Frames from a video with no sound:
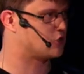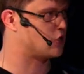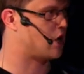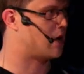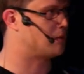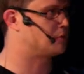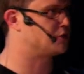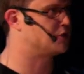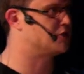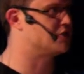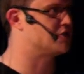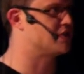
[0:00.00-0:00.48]
there's
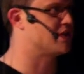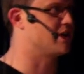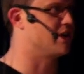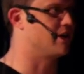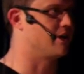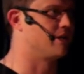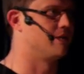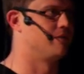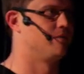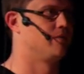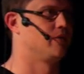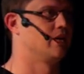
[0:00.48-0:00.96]
options
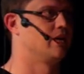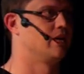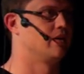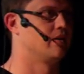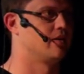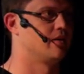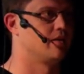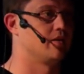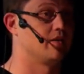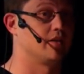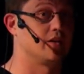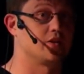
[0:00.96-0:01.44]
there.
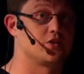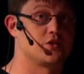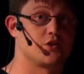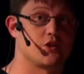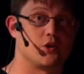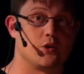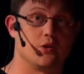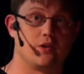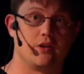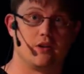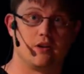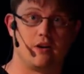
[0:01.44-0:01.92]
Let's
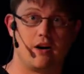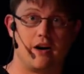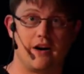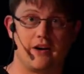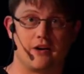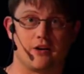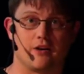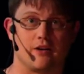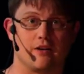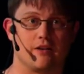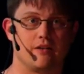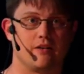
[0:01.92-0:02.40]
go a little
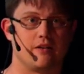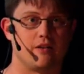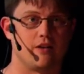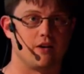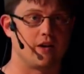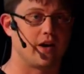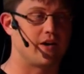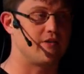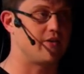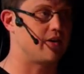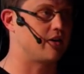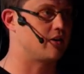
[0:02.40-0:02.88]
higher.
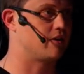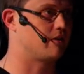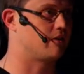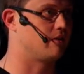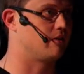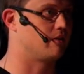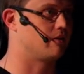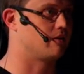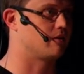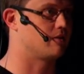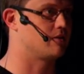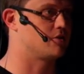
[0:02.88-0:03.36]
You know, I've had
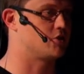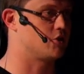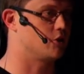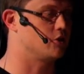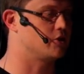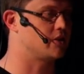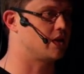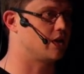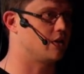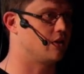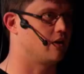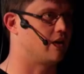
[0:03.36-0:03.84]

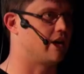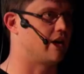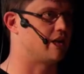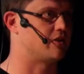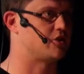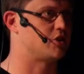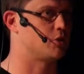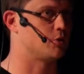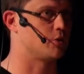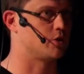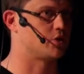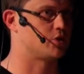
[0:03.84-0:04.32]
consulting
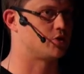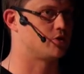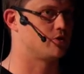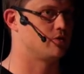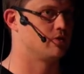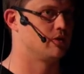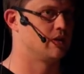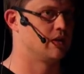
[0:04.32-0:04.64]
clients who were,